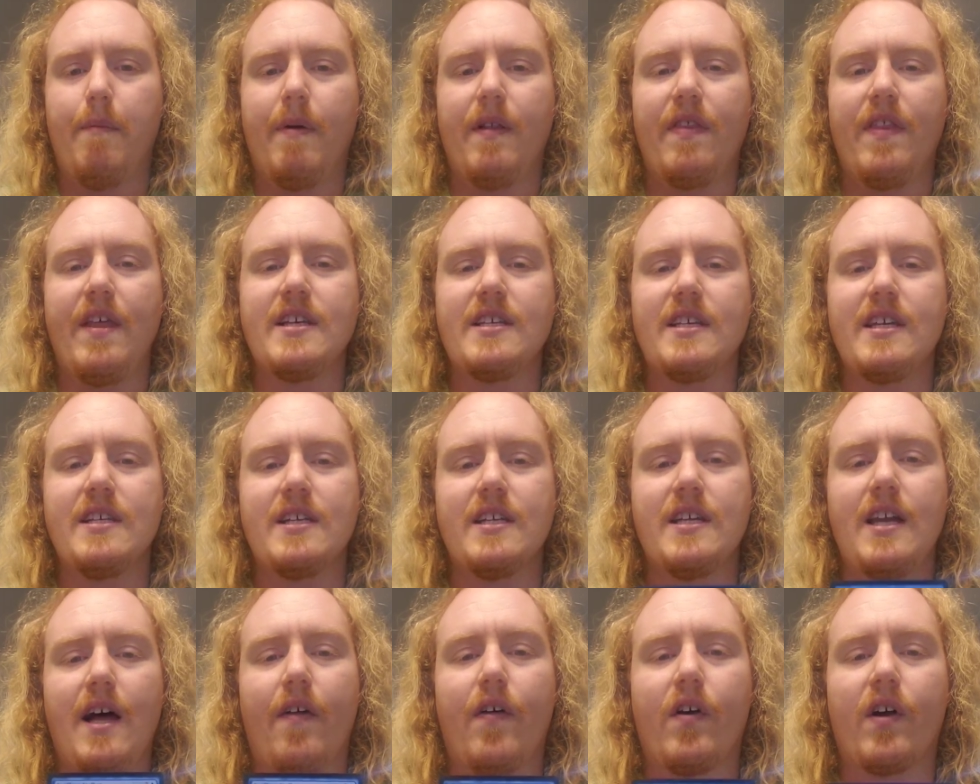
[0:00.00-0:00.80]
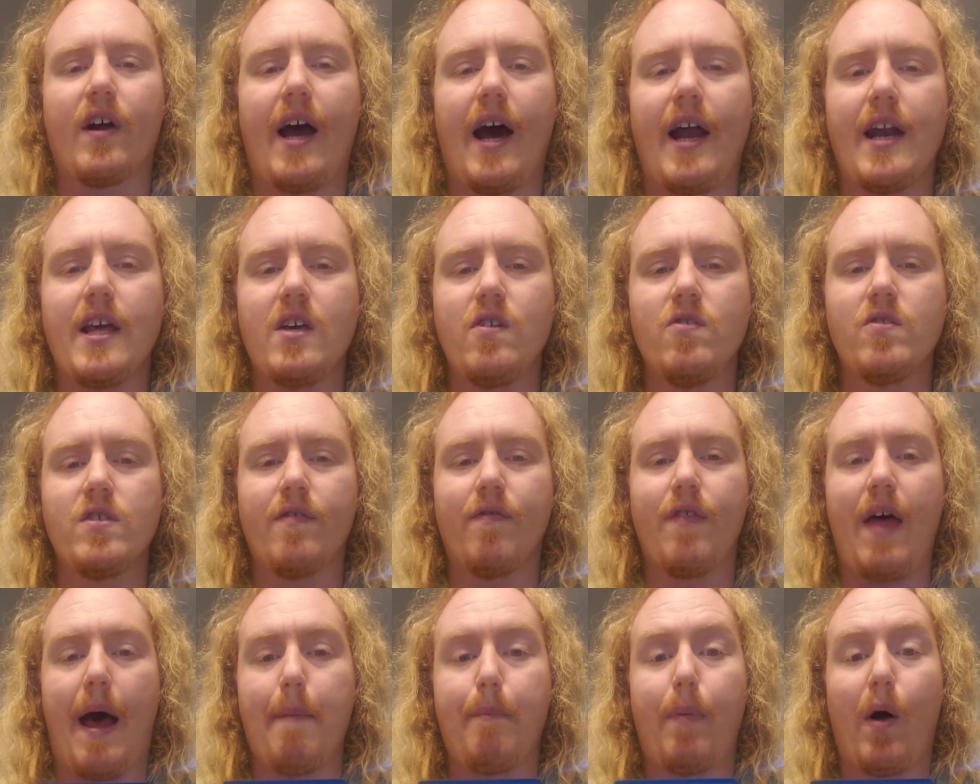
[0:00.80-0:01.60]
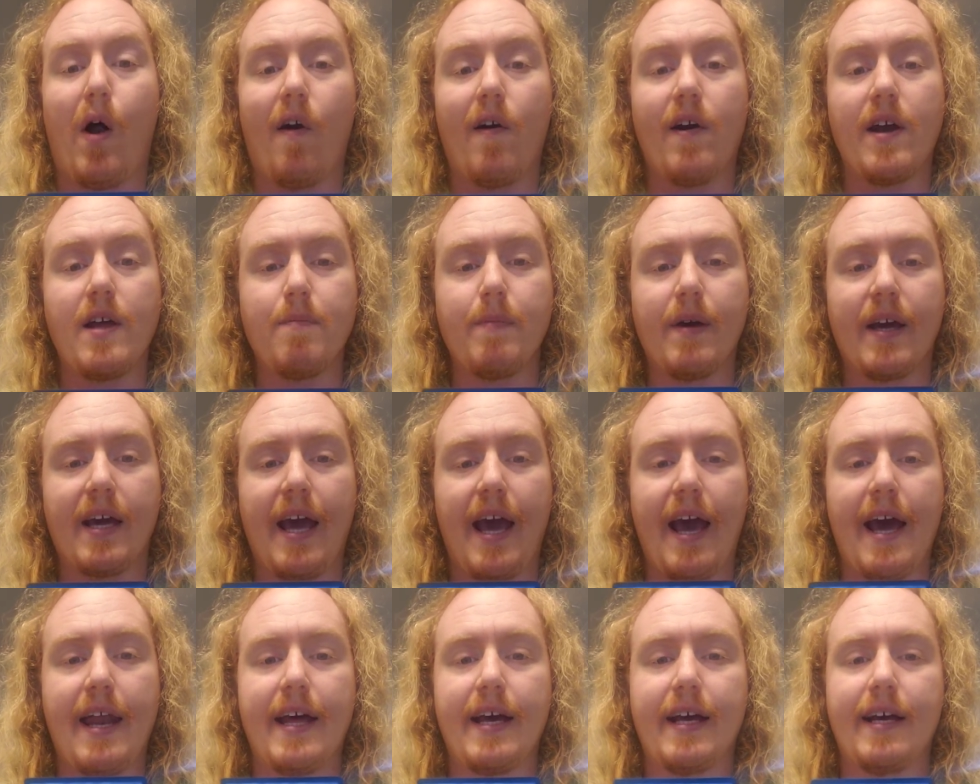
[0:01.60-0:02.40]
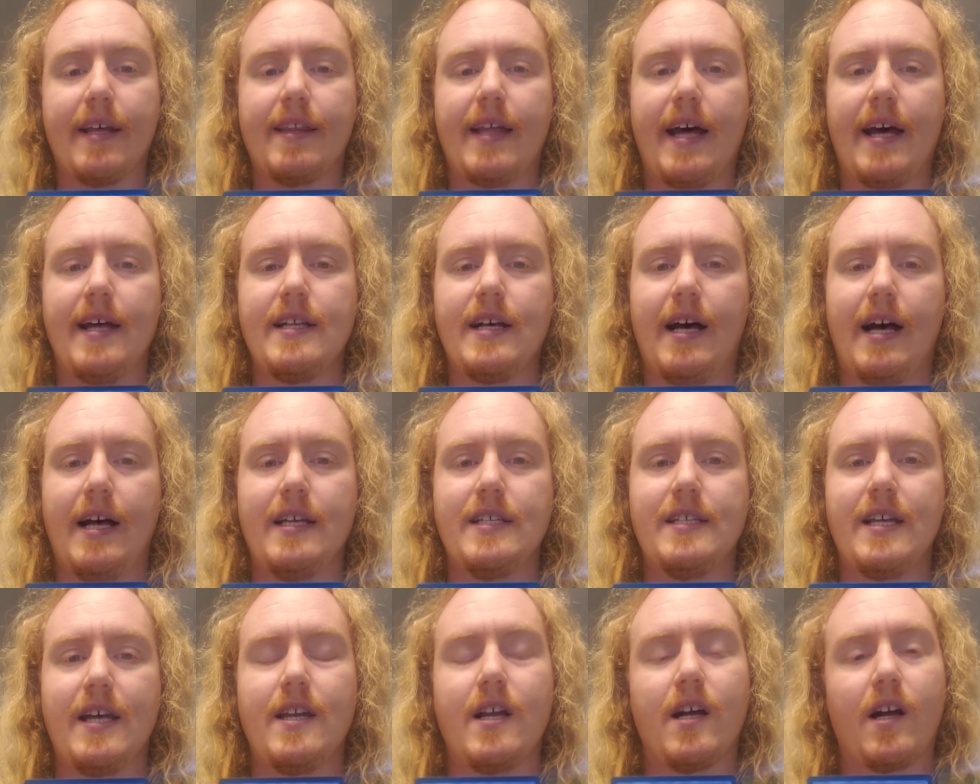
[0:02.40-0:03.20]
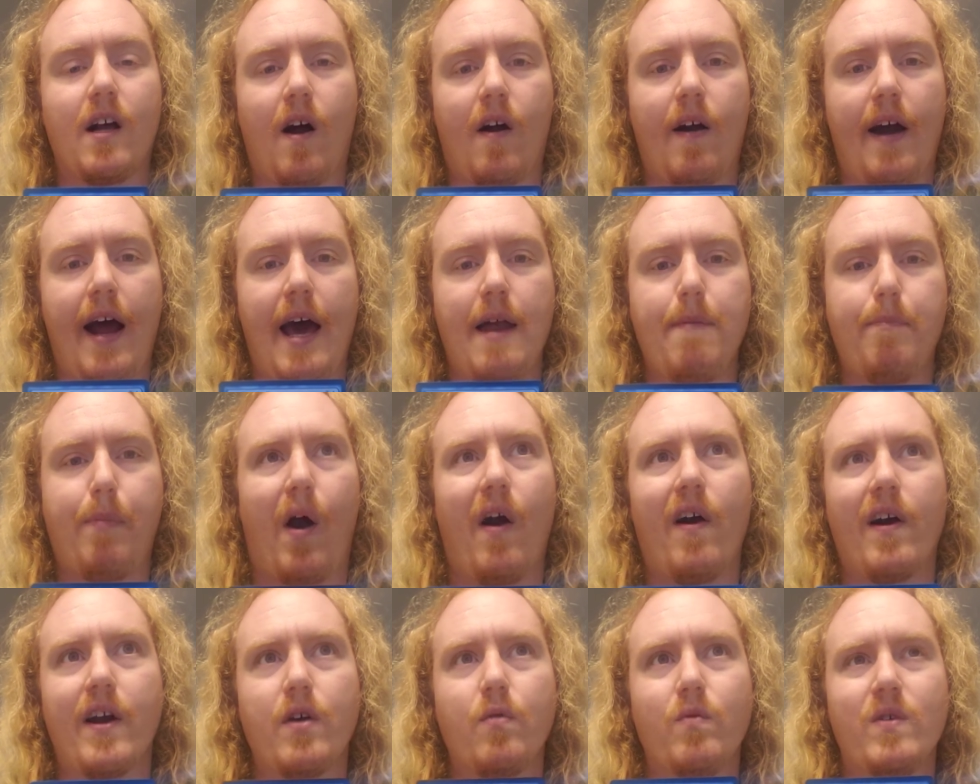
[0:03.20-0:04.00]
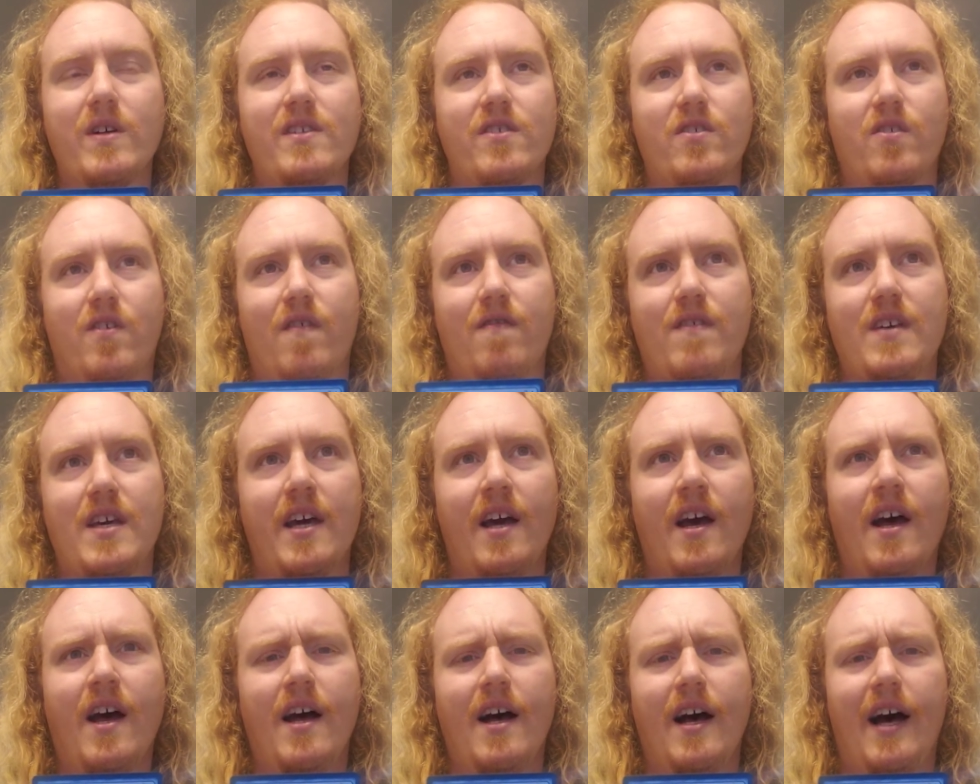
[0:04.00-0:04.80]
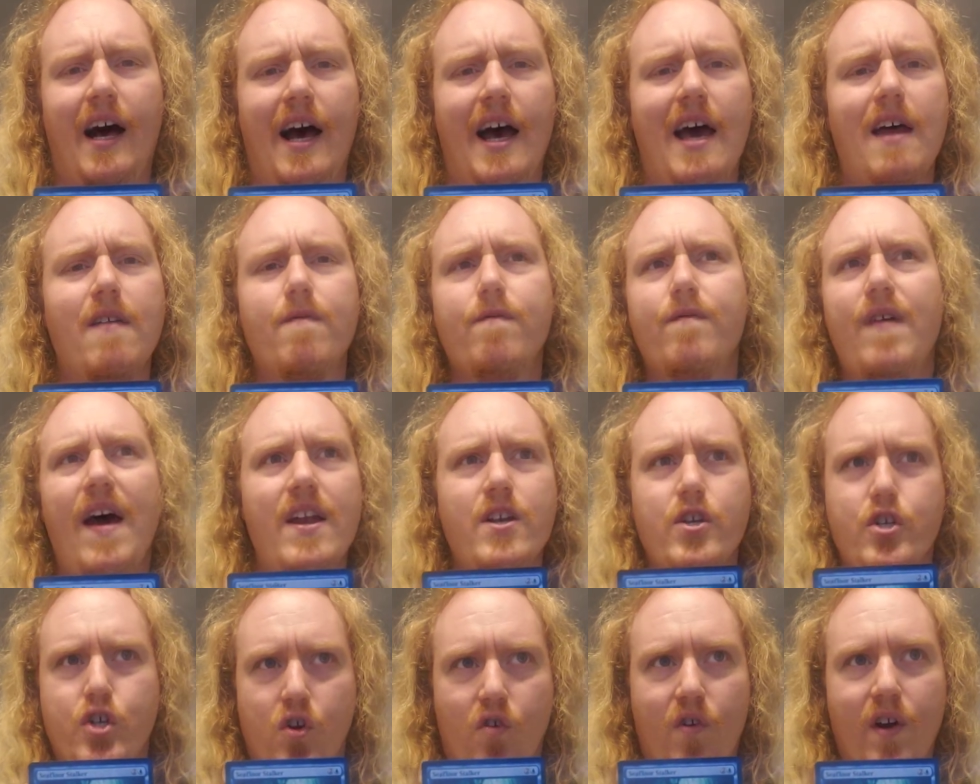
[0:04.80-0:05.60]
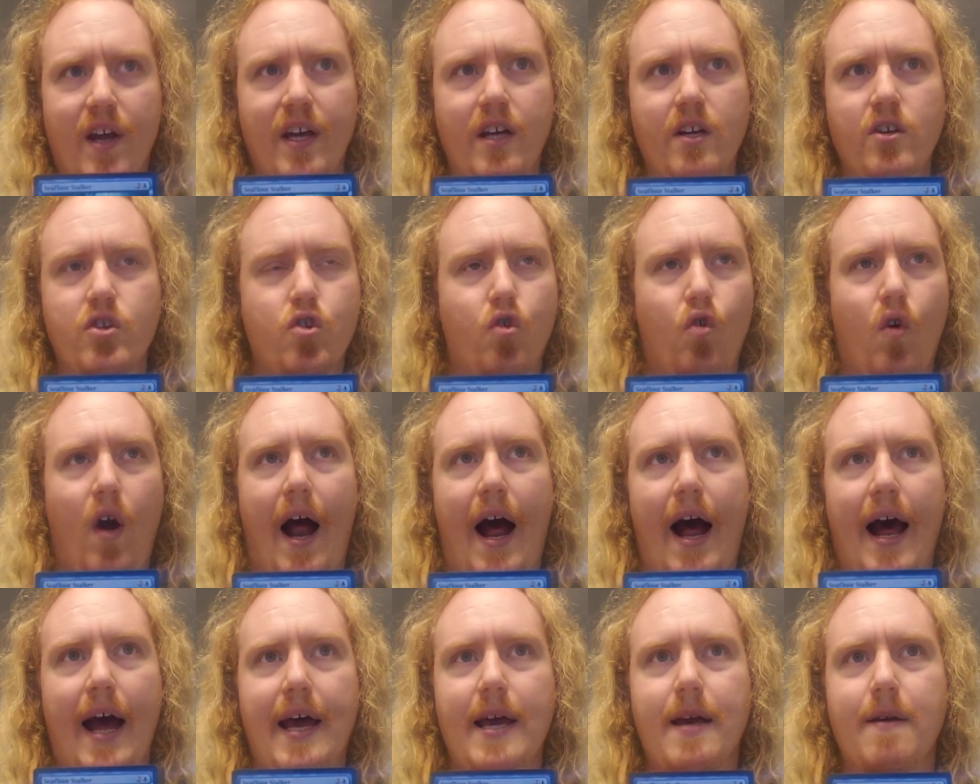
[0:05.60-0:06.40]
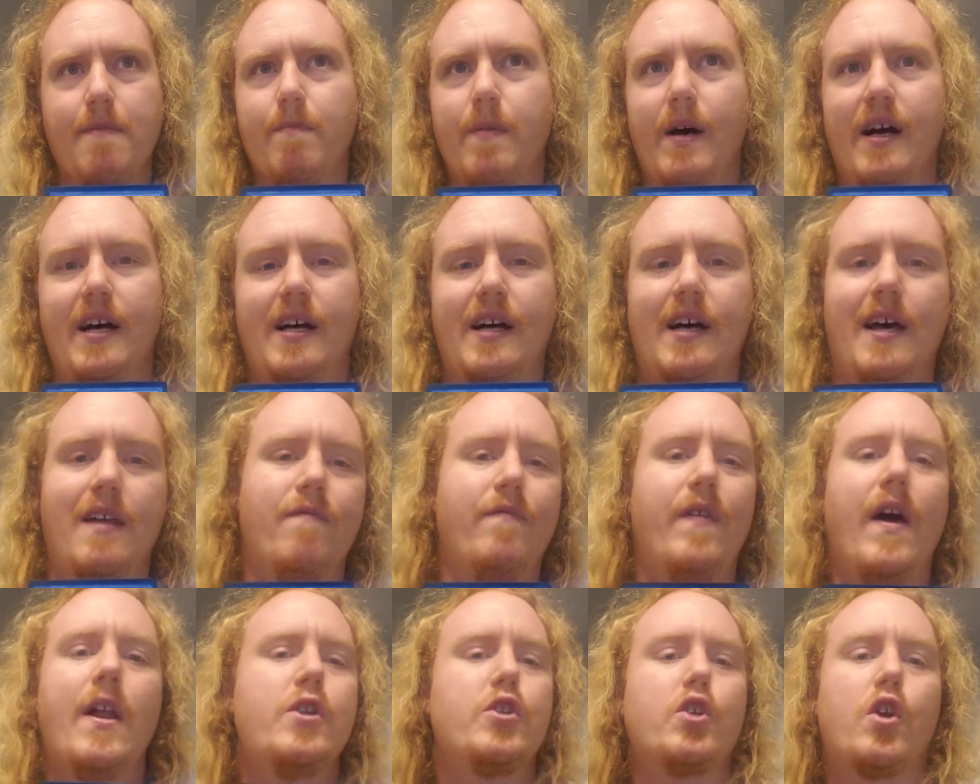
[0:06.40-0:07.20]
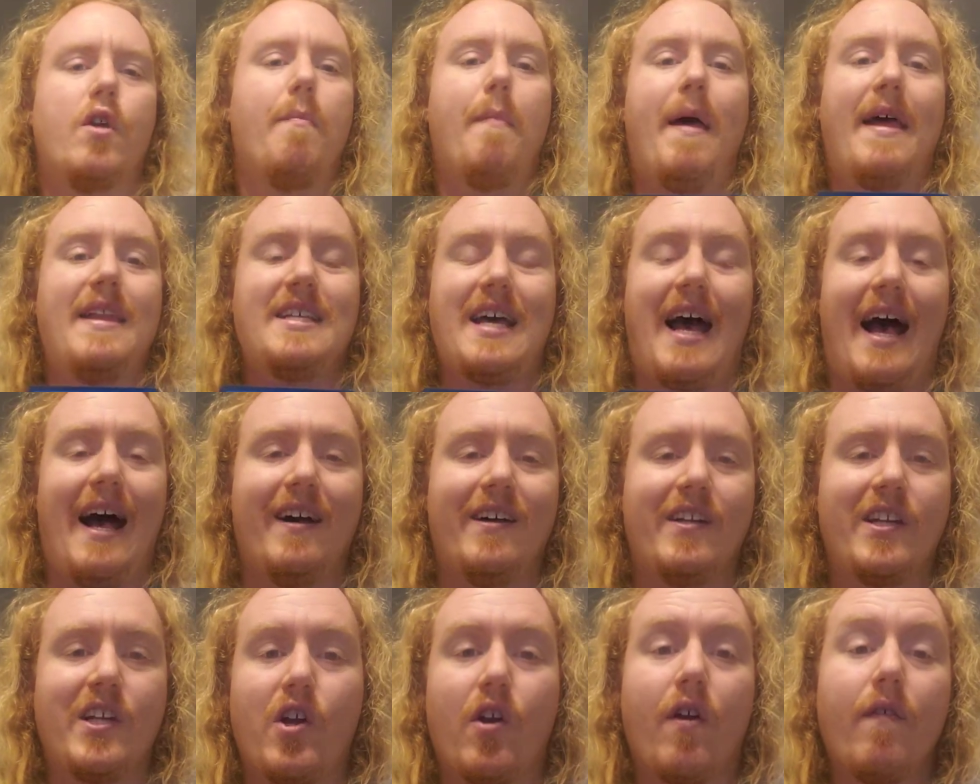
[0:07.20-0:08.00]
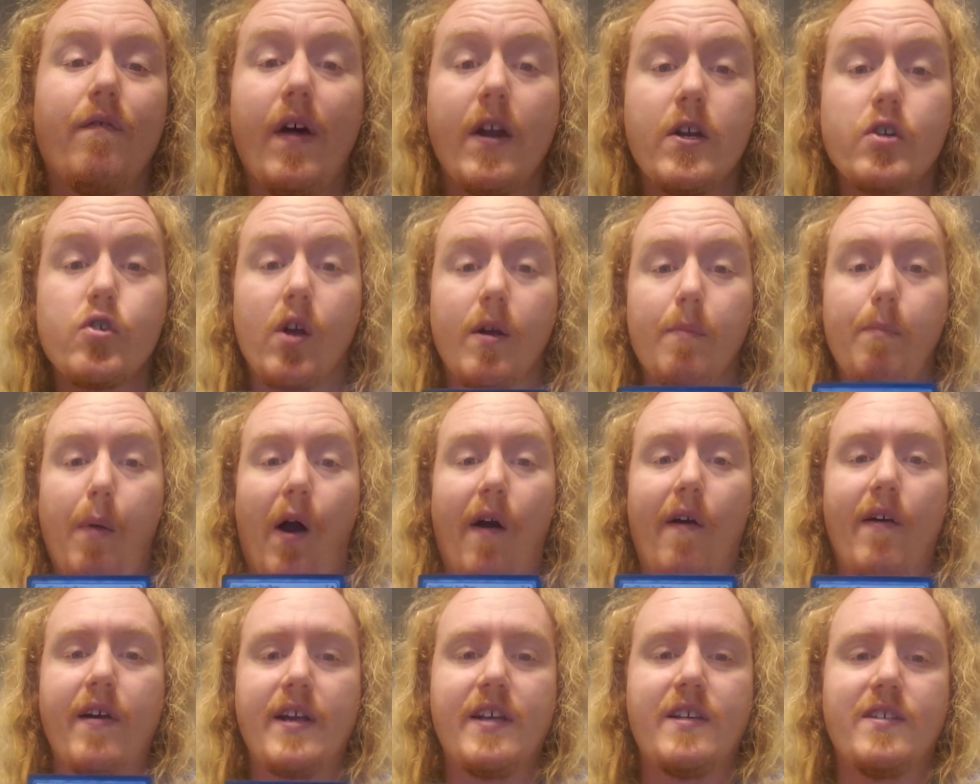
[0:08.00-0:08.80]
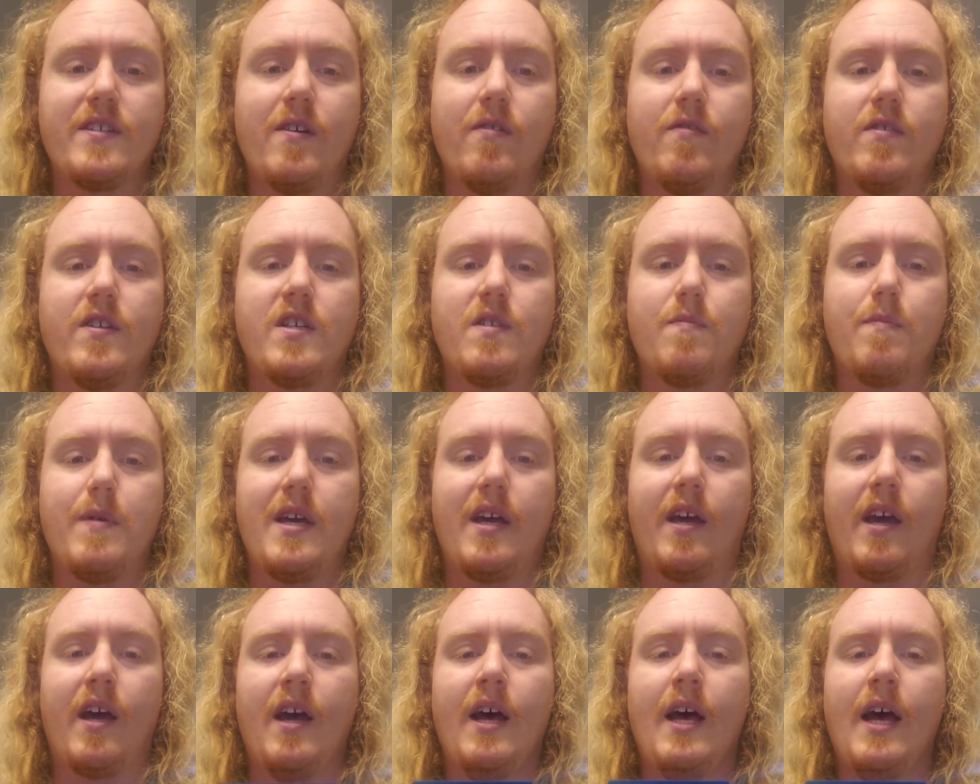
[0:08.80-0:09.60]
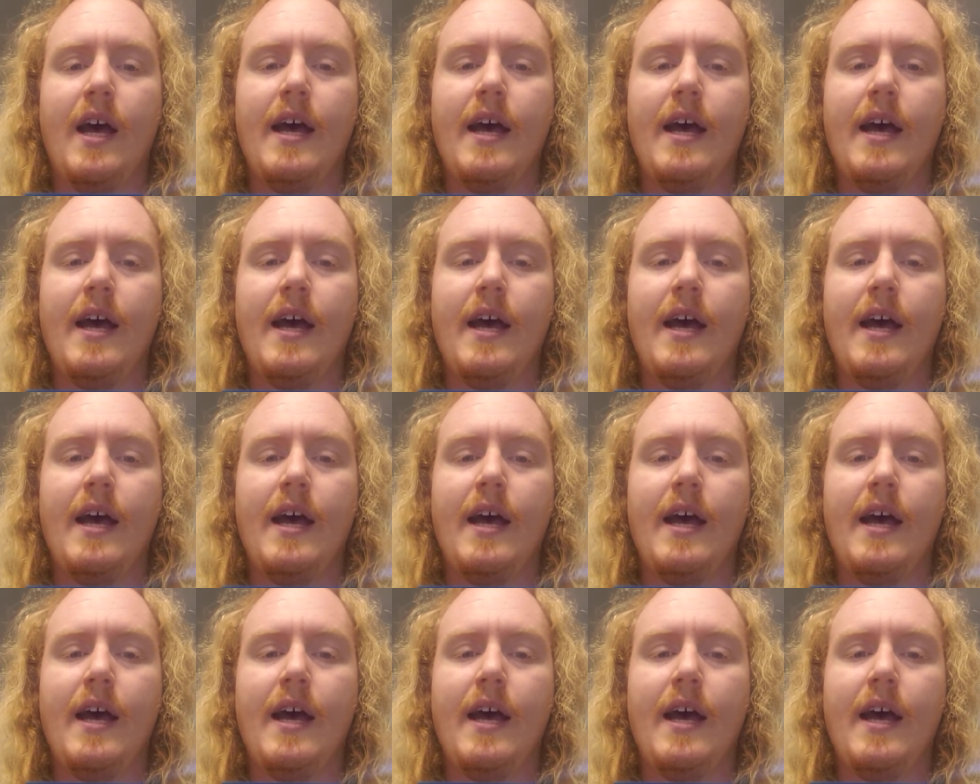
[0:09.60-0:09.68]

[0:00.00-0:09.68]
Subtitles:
This is another kind of use of that party mechanic that Zendikar had. Party was sort of the adventuring tribe, adventure mentality, or adventuring party, so to speak.